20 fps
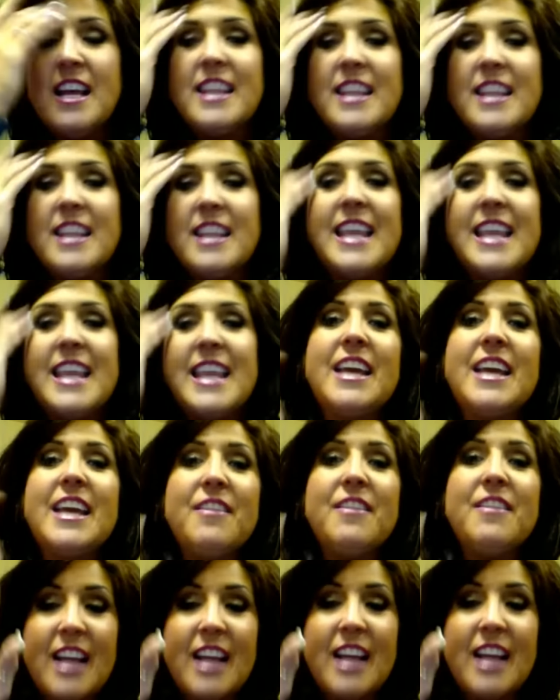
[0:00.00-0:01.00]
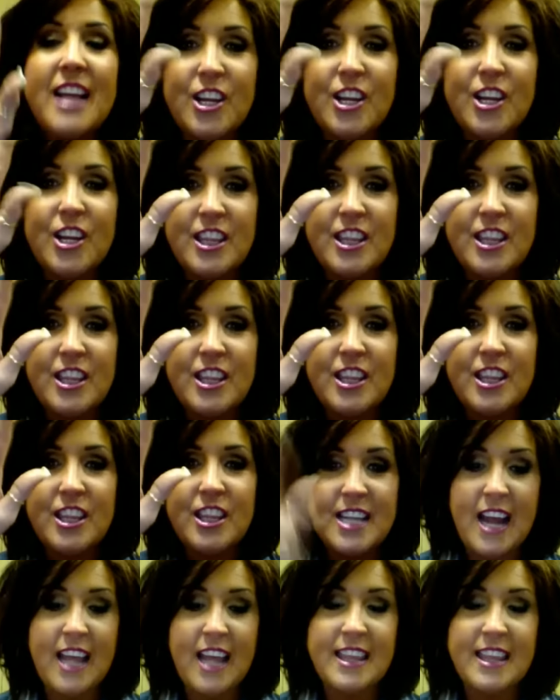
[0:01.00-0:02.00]
Thanksgiving, a good
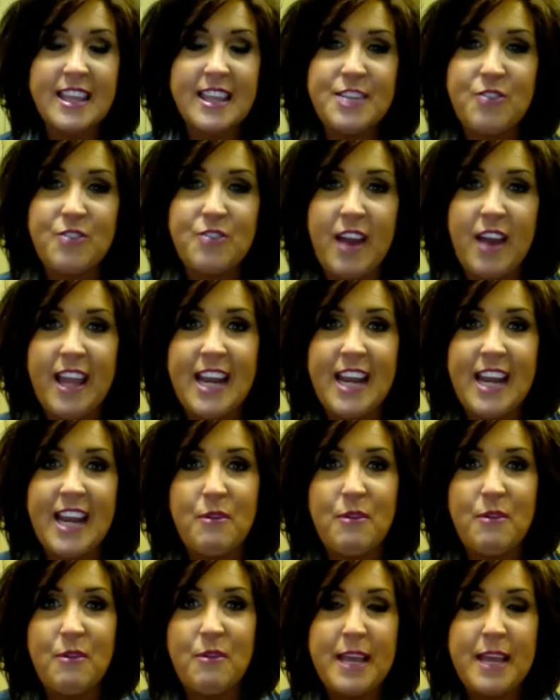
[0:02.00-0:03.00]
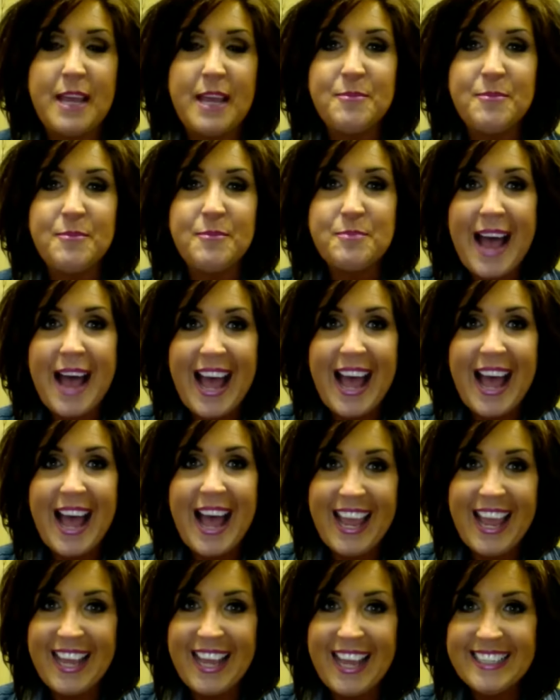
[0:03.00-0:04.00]
Thursday night. Thanks for hanging out with me.
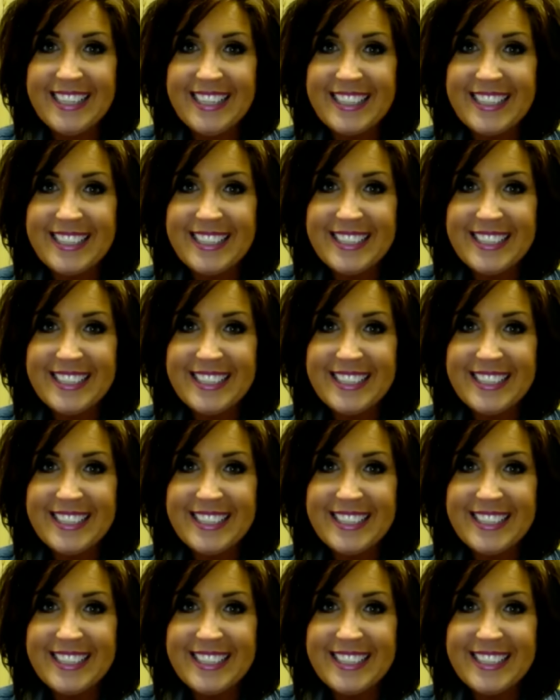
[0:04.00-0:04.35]
Bye.